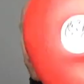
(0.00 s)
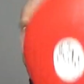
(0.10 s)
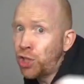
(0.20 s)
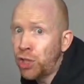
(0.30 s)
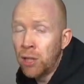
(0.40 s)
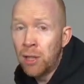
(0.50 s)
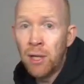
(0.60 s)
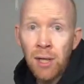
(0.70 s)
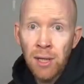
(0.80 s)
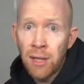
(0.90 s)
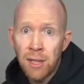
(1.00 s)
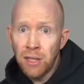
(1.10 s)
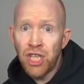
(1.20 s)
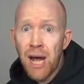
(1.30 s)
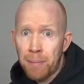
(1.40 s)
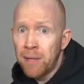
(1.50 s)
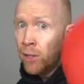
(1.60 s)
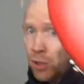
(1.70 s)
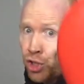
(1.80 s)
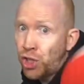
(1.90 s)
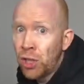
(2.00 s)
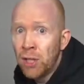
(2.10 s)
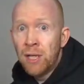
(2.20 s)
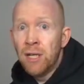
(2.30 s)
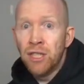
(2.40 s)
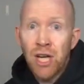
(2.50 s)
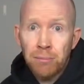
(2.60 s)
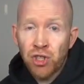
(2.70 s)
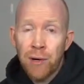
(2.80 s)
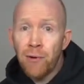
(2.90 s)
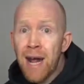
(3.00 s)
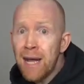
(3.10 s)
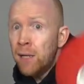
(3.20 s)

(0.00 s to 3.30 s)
ish, jab, ish. Jab straight right,